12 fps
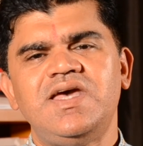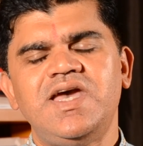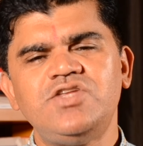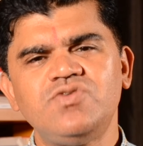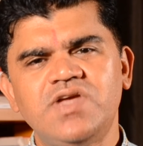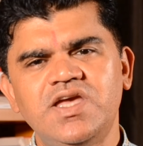
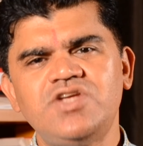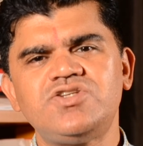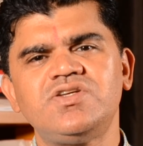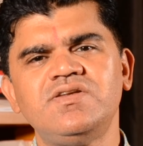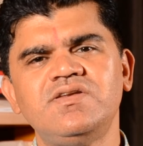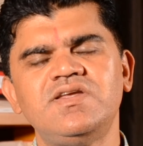
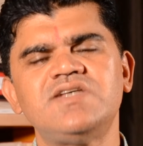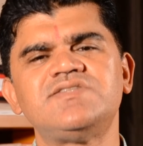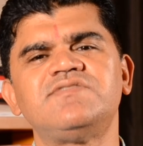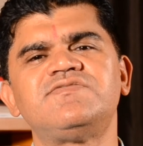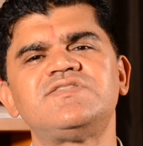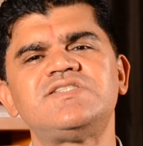Education is
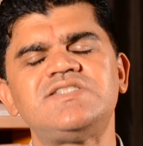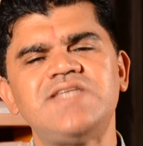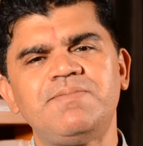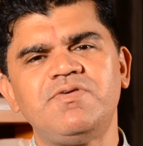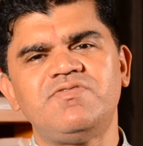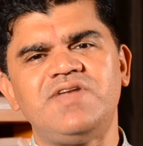a
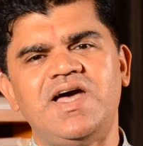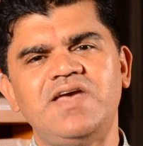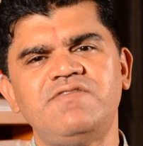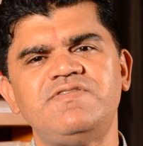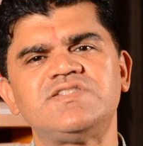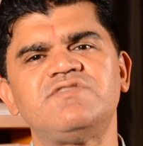step of
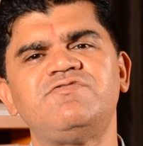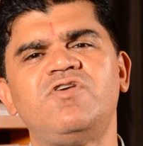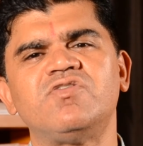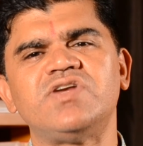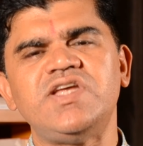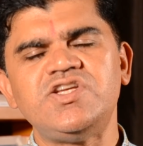life, is a
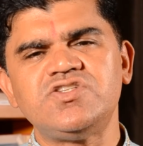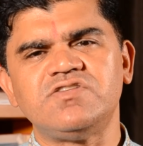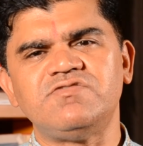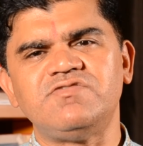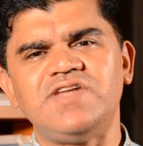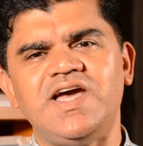foundation
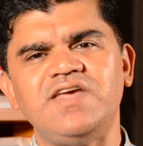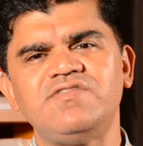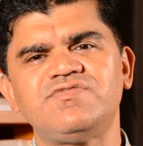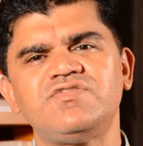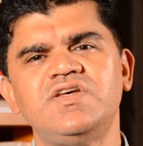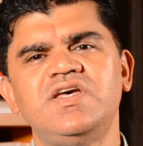of
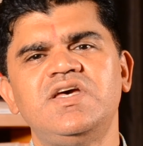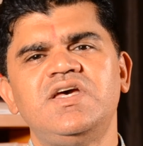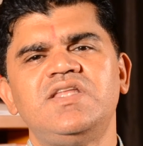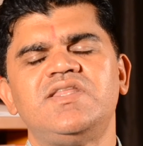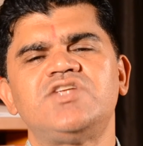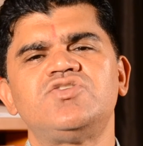life
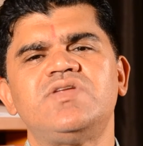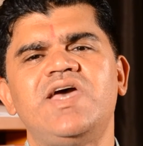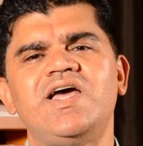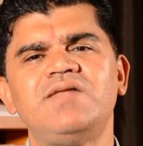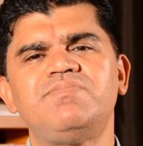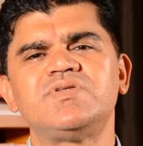that should
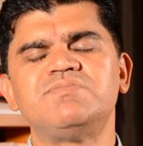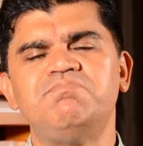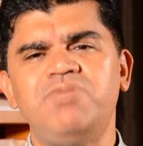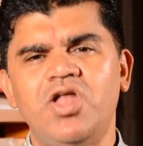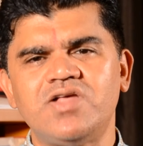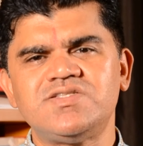help us
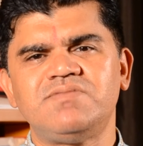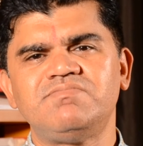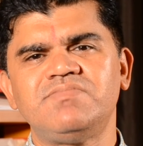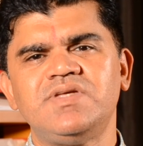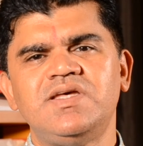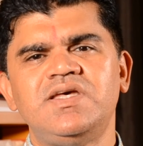
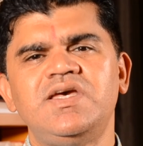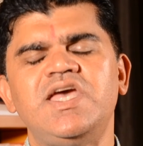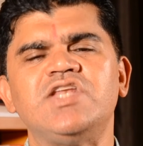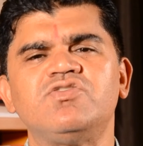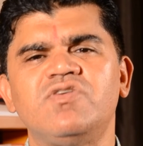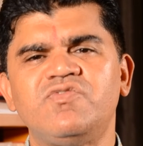blossom
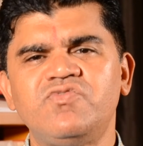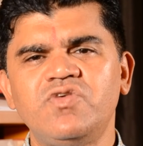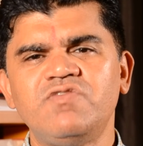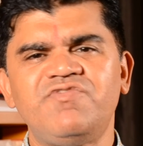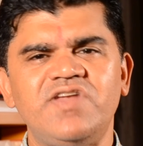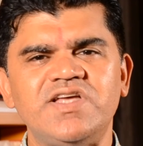into a
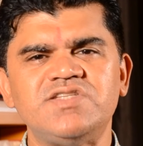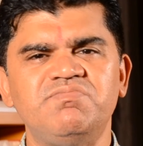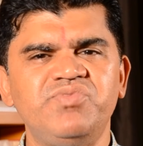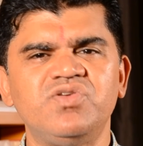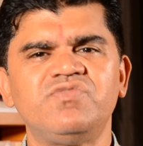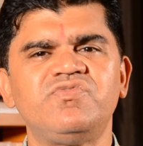full-fledged,
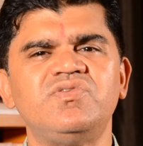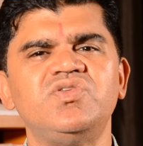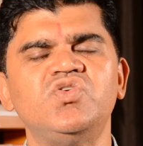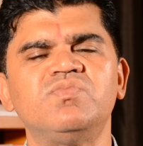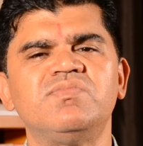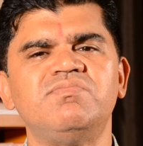beautiful
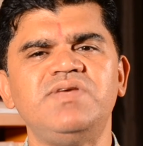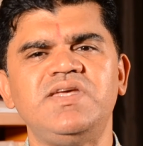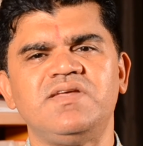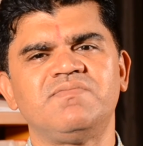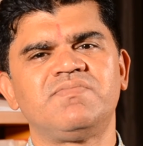human being.